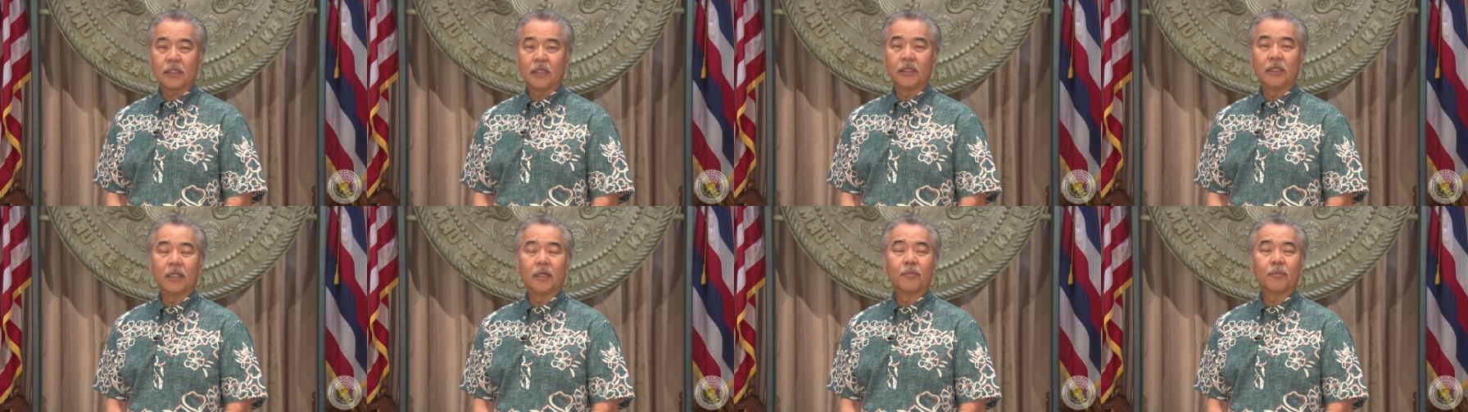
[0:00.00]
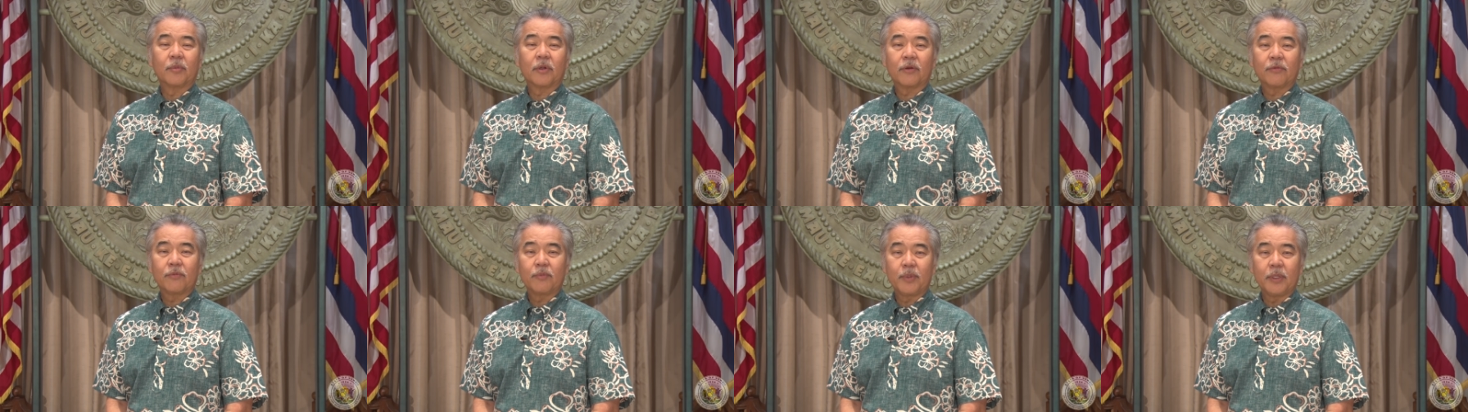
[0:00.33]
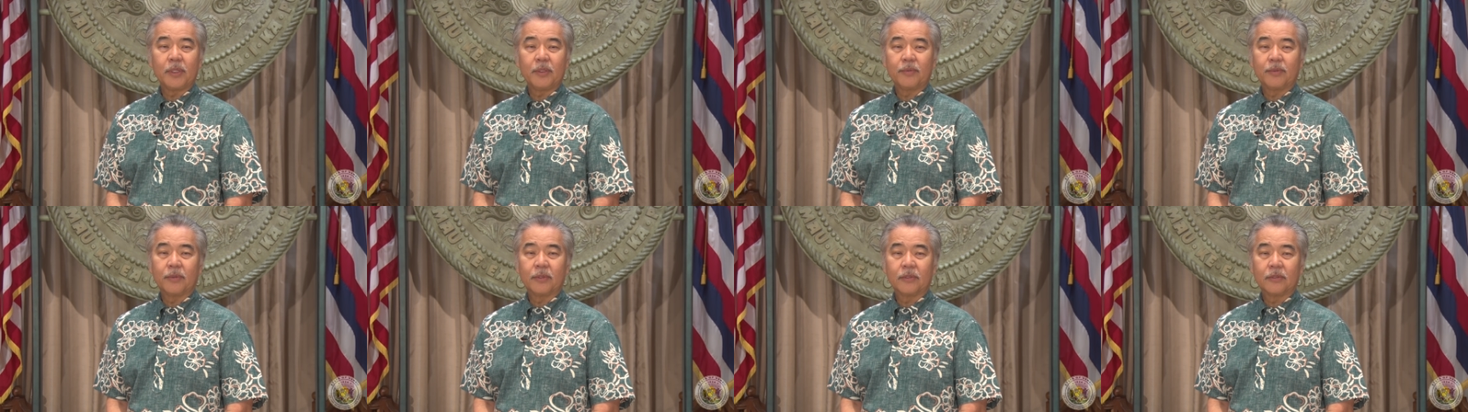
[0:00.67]
a number of
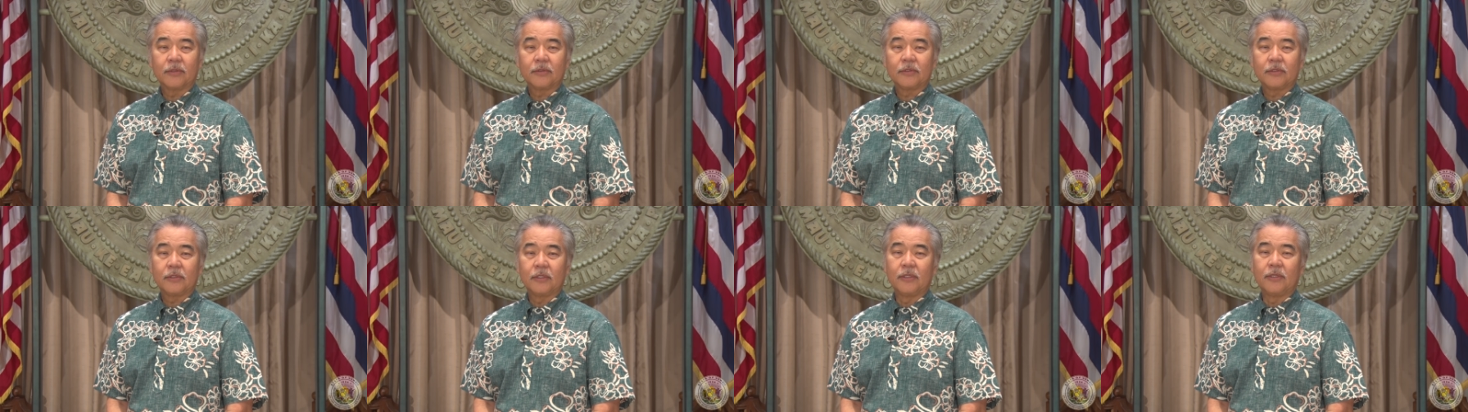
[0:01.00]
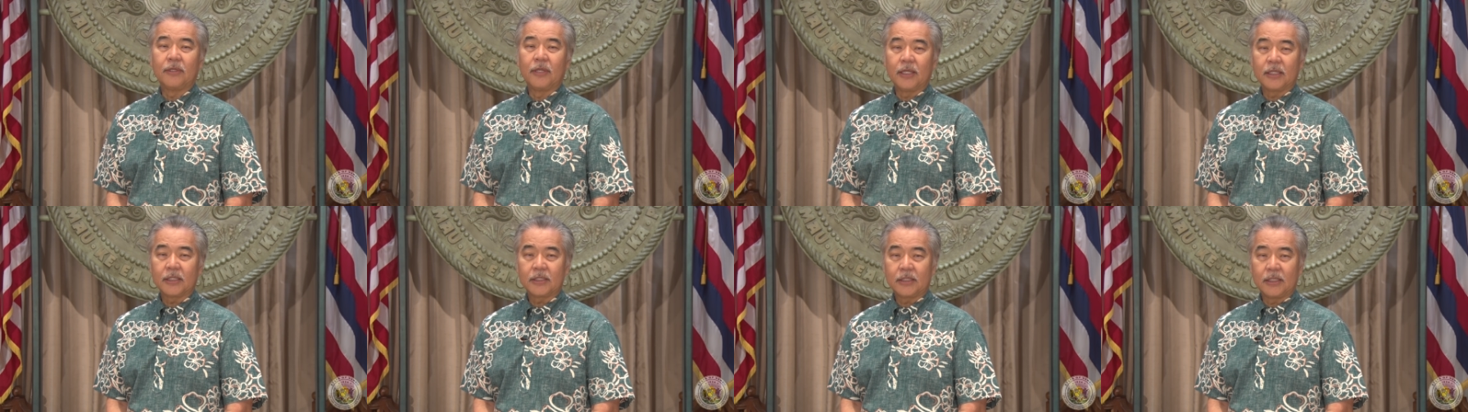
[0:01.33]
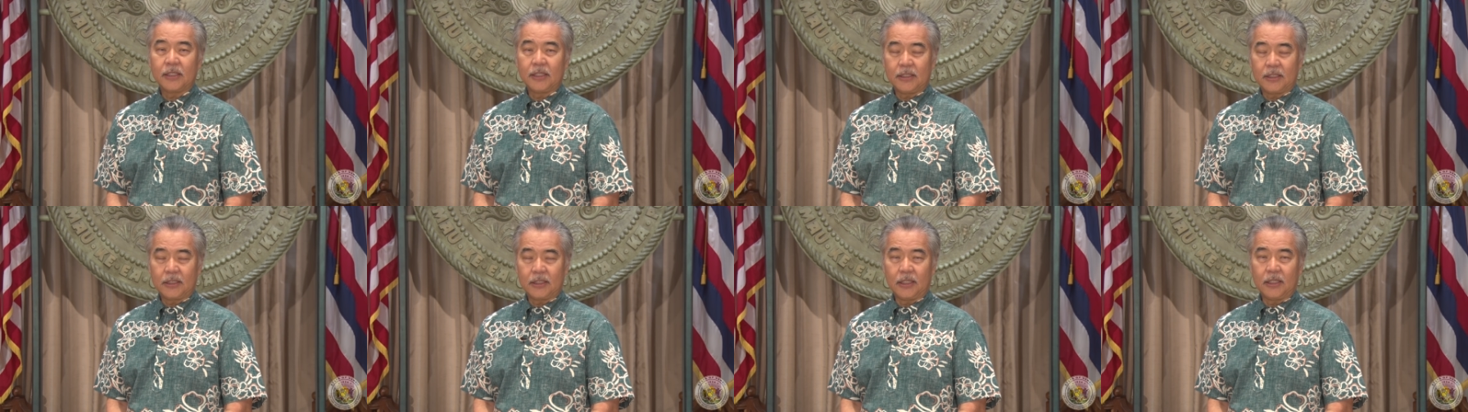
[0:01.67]
people to this
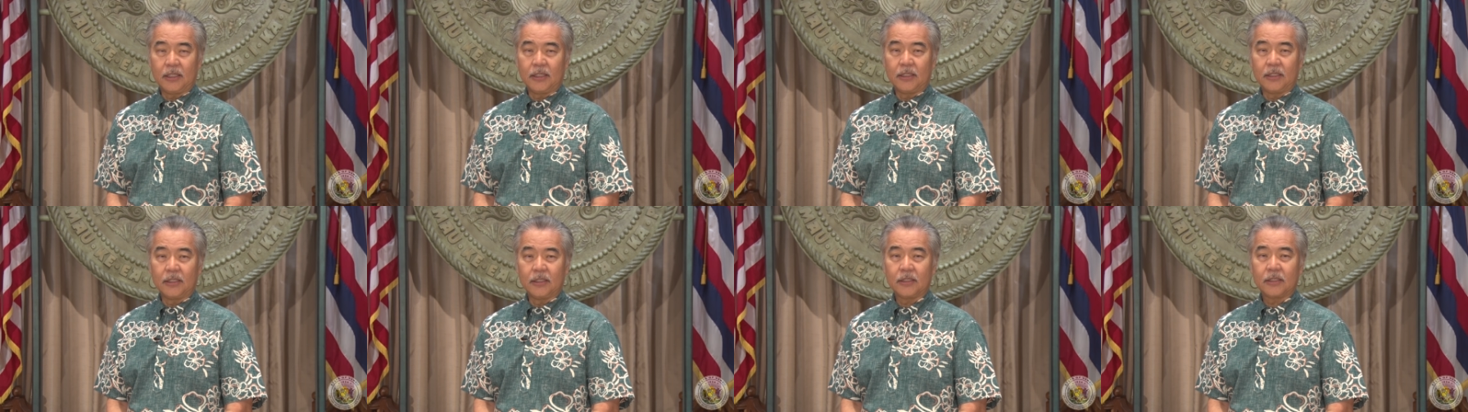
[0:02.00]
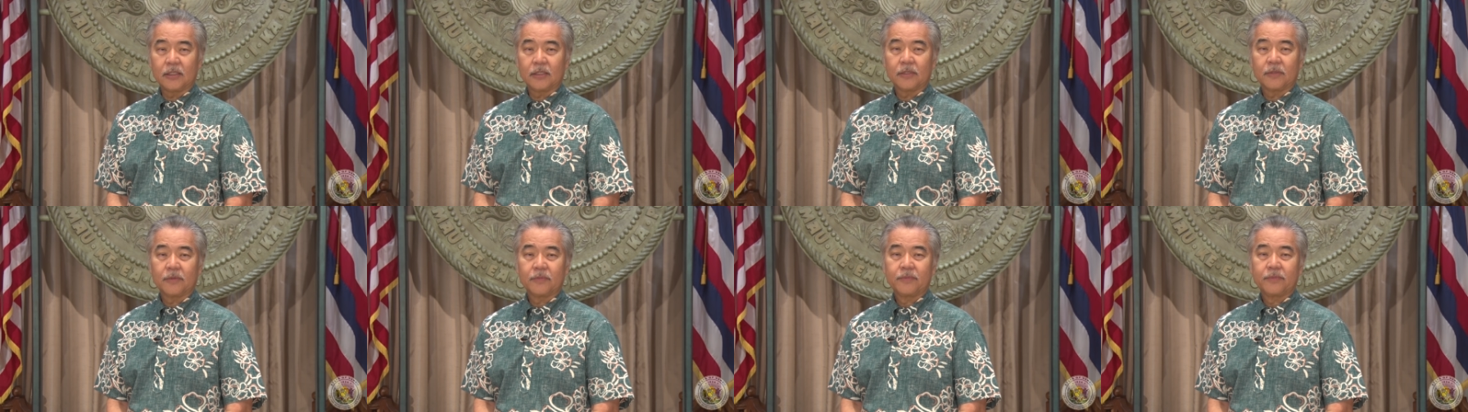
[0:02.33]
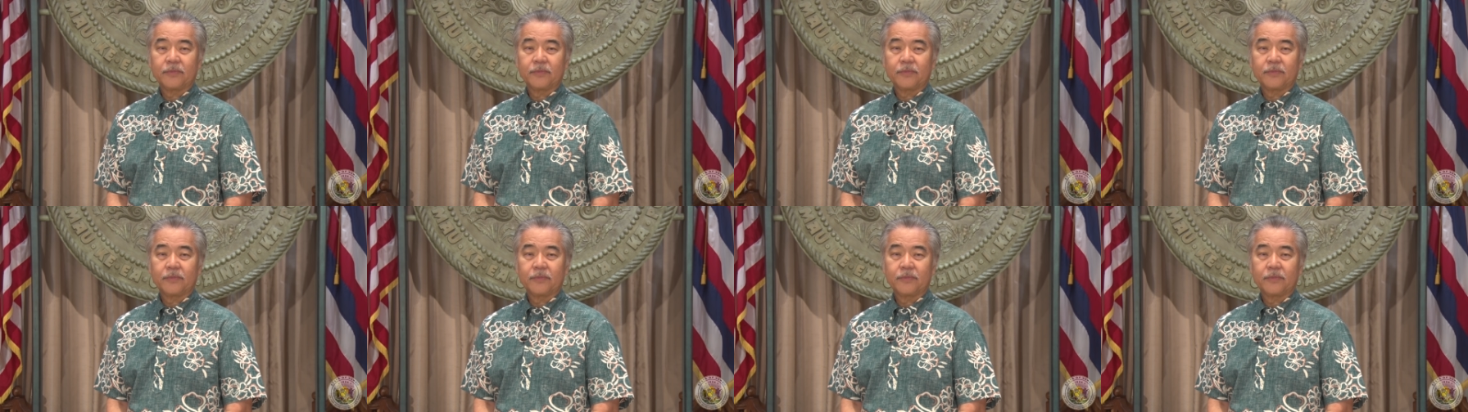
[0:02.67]
disease.